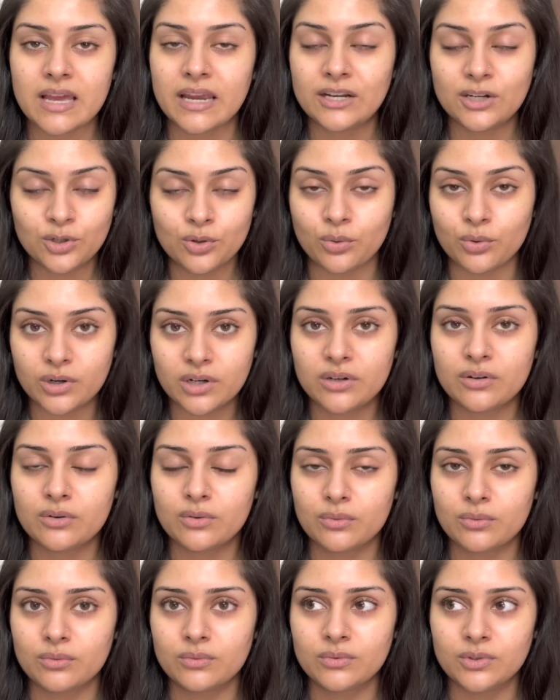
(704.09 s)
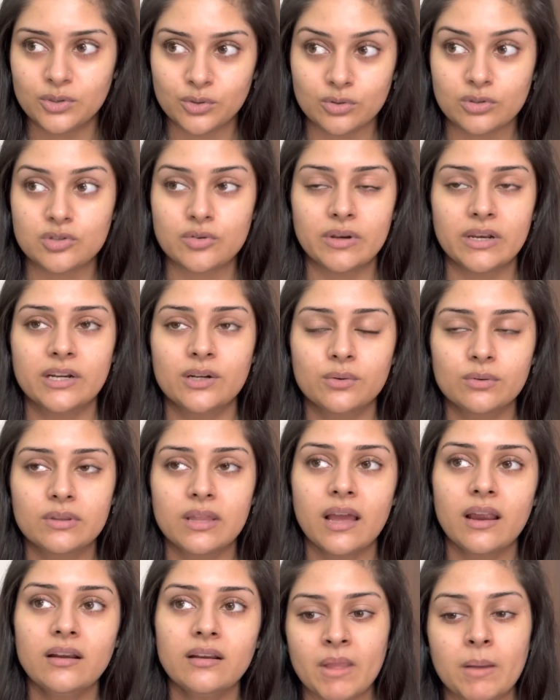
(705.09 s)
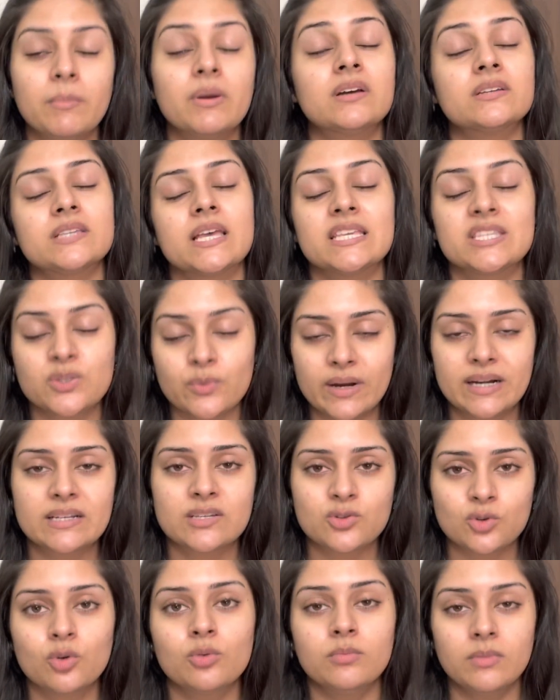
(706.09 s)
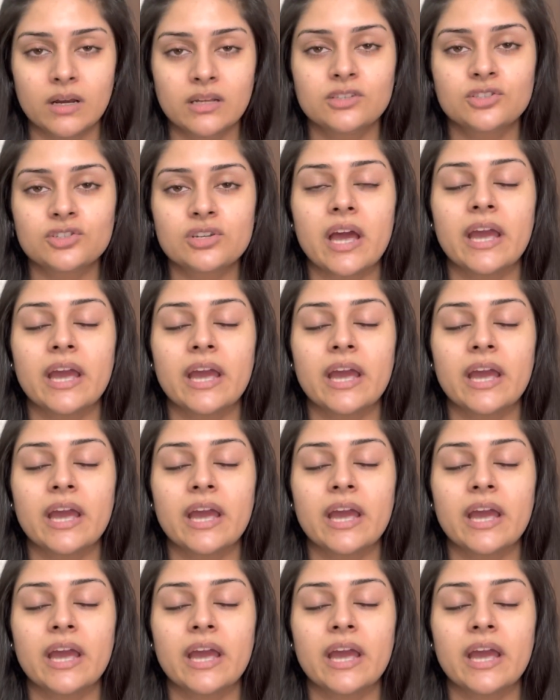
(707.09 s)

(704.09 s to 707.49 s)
I don't usually do that because I sweat so much.